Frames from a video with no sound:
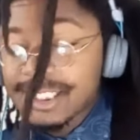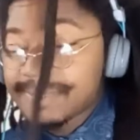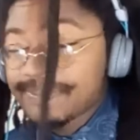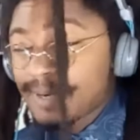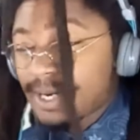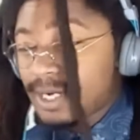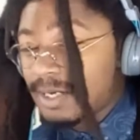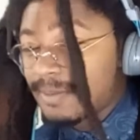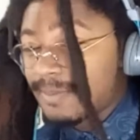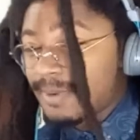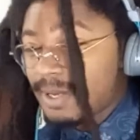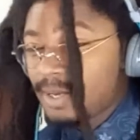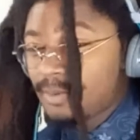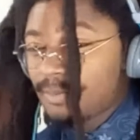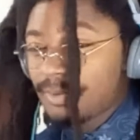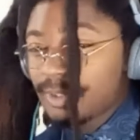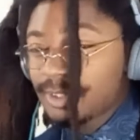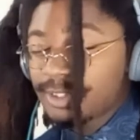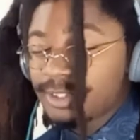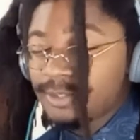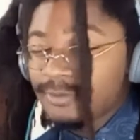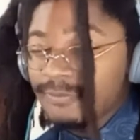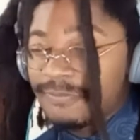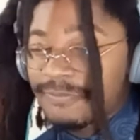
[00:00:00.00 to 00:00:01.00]
Spider-Man.
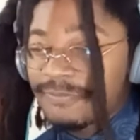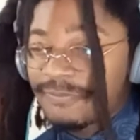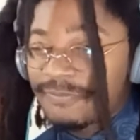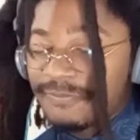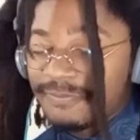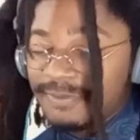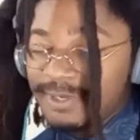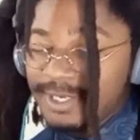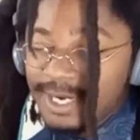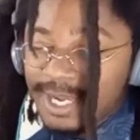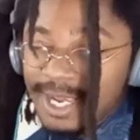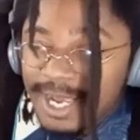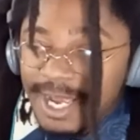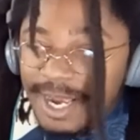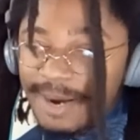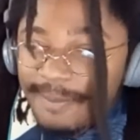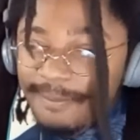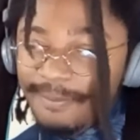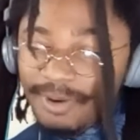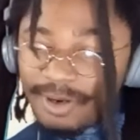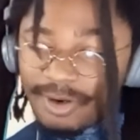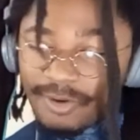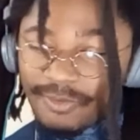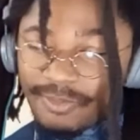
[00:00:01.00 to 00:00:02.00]
What the f-
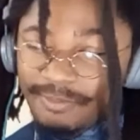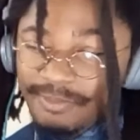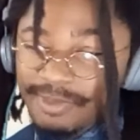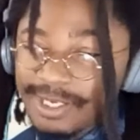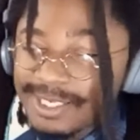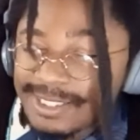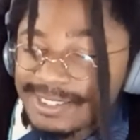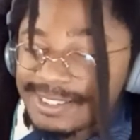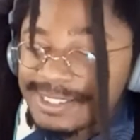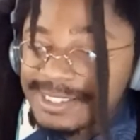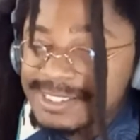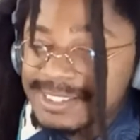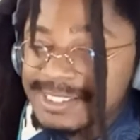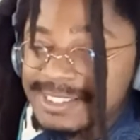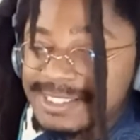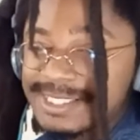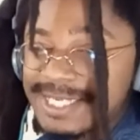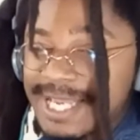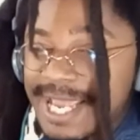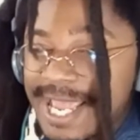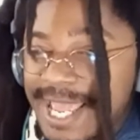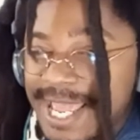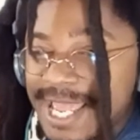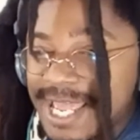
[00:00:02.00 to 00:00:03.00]
Nah, bro. Them niggas is
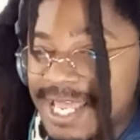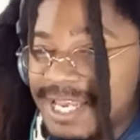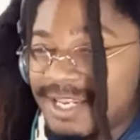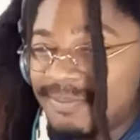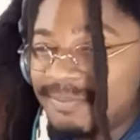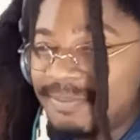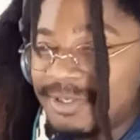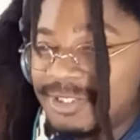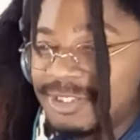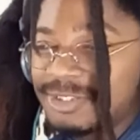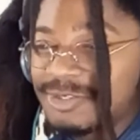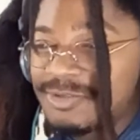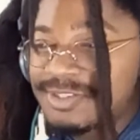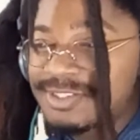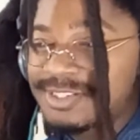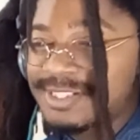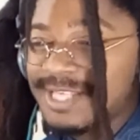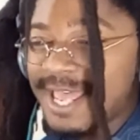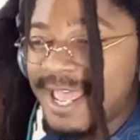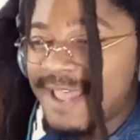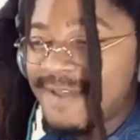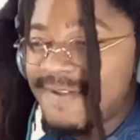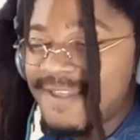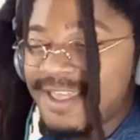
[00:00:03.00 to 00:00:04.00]
dead. But you
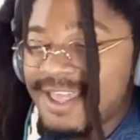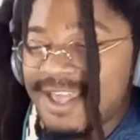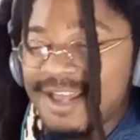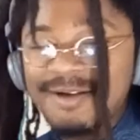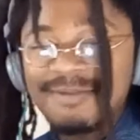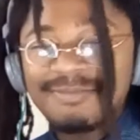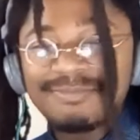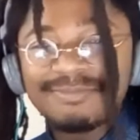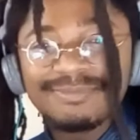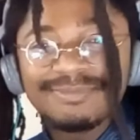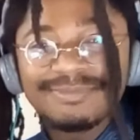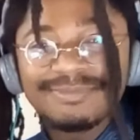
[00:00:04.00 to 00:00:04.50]
saved him?